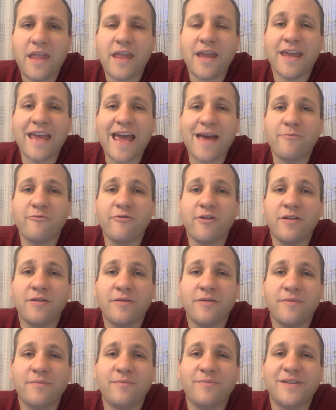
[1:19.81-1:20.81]
camera.
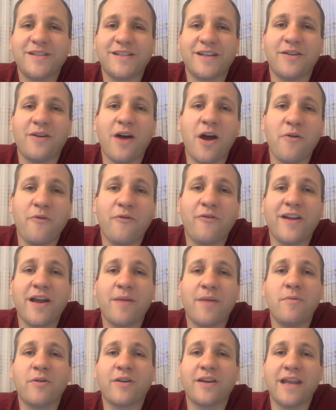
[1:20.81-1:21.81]
So hopefully
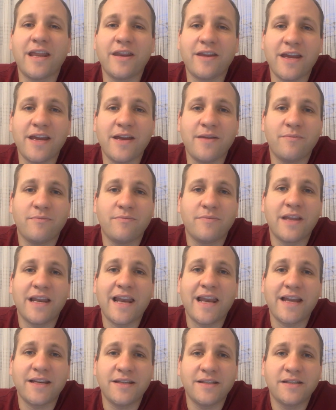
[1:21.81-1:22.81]
I'm looking at the
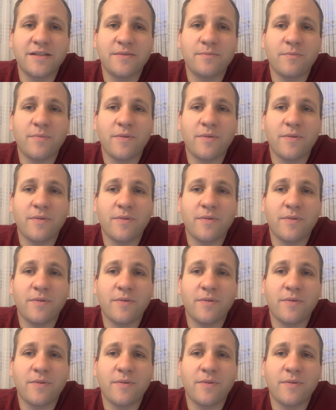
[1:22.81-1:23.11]
lens.